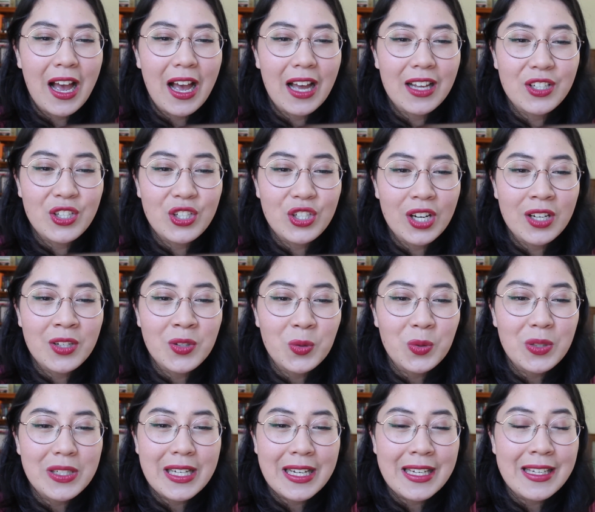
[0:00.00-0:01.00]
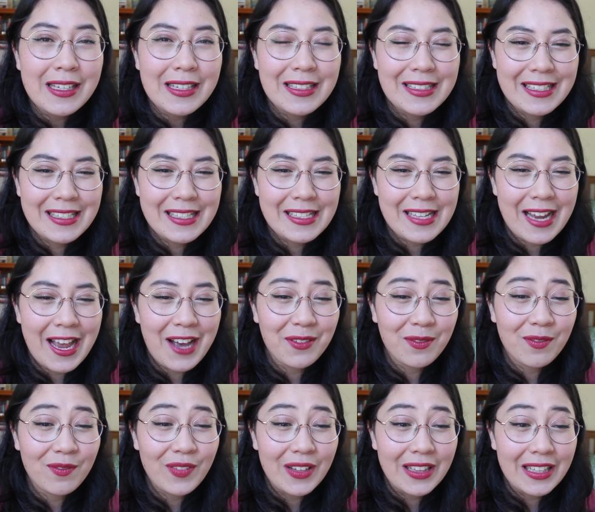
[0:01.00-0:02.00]
a gentle tinkling
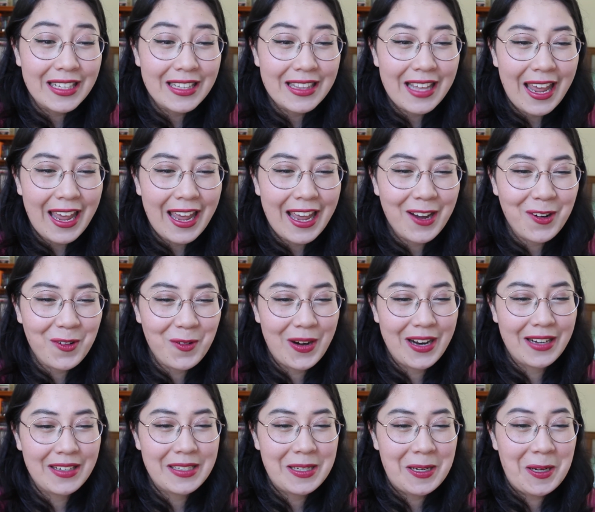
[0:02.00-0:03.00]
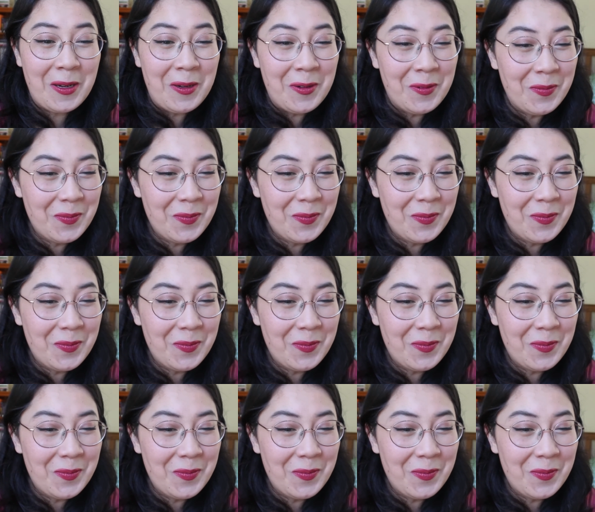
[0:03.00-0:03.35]
sound filling the air around him.